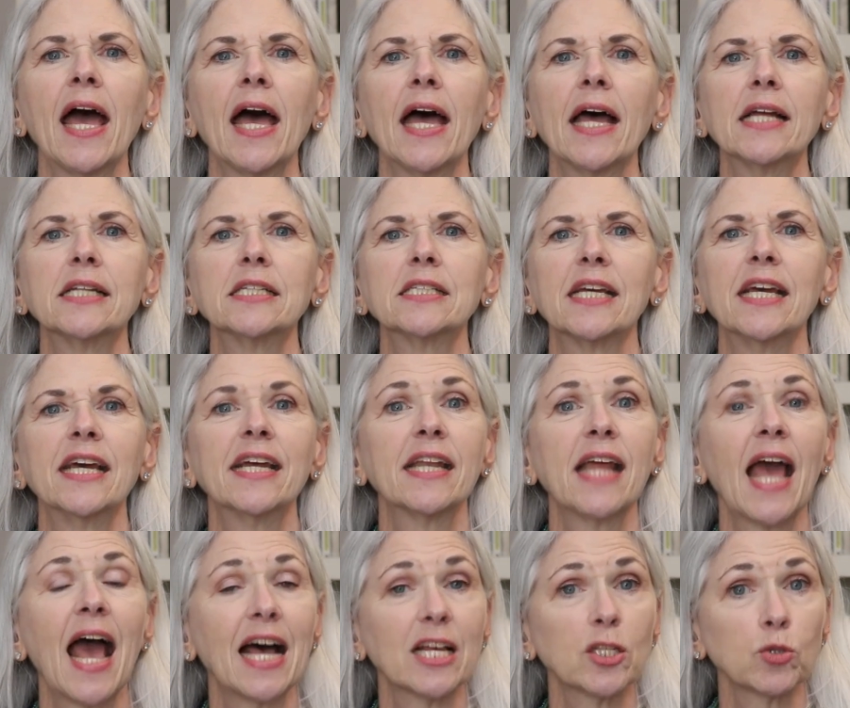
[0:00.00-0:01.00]
And
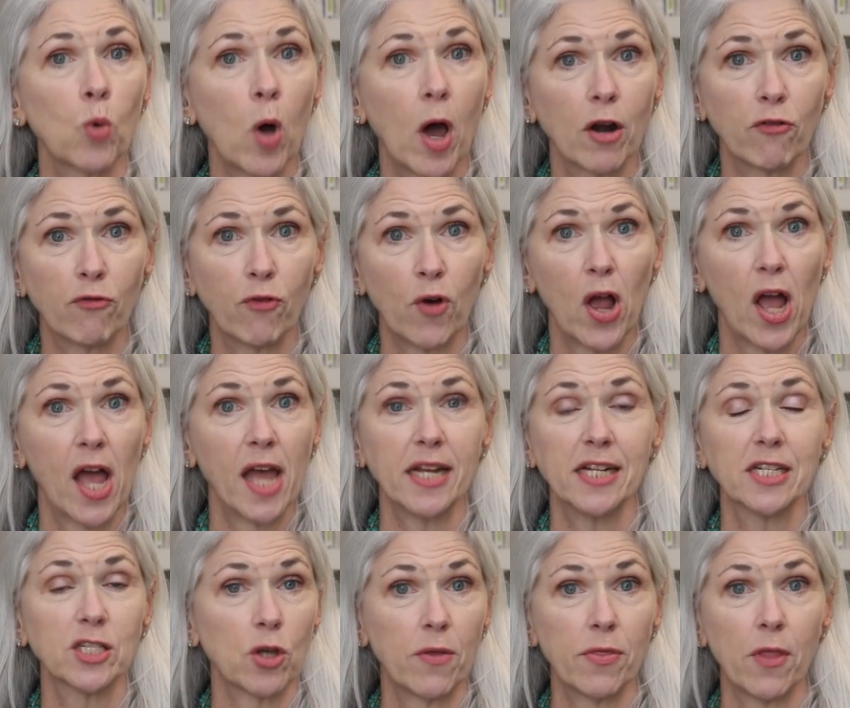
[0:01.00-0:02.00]
it has
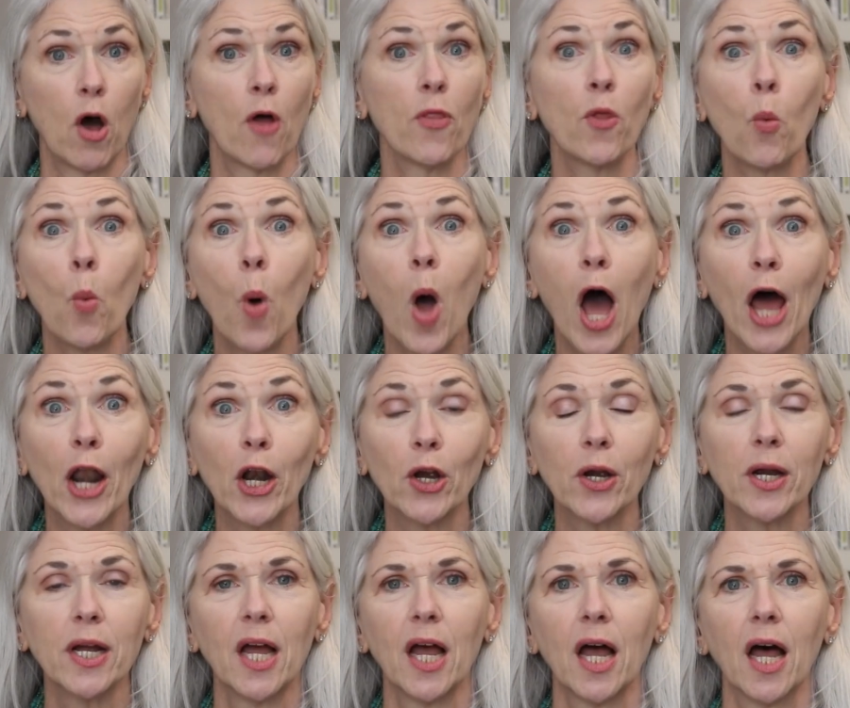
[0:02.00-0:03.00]
waterfront. It's on, on the
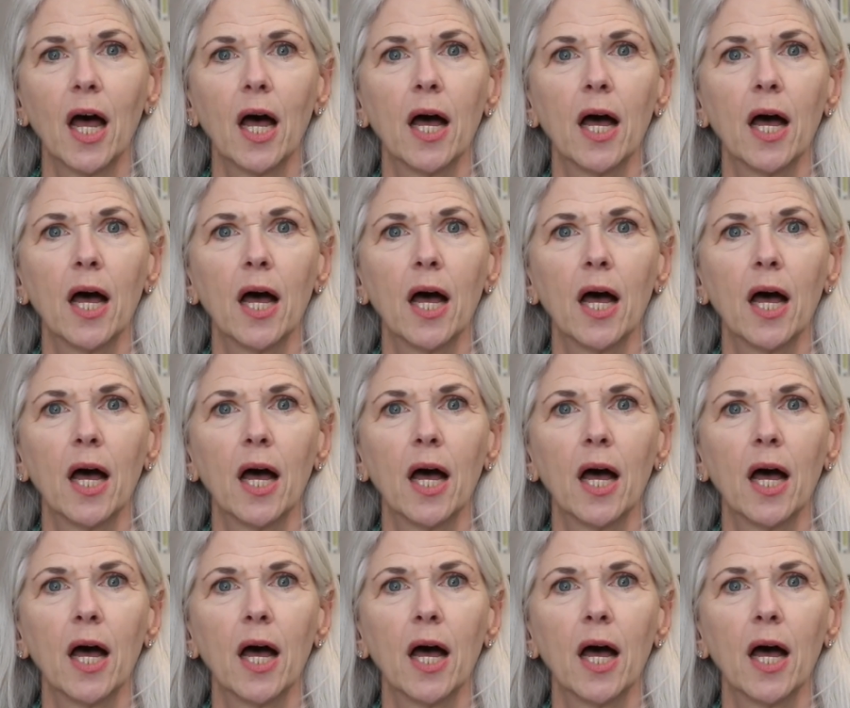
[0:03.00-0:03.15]
water.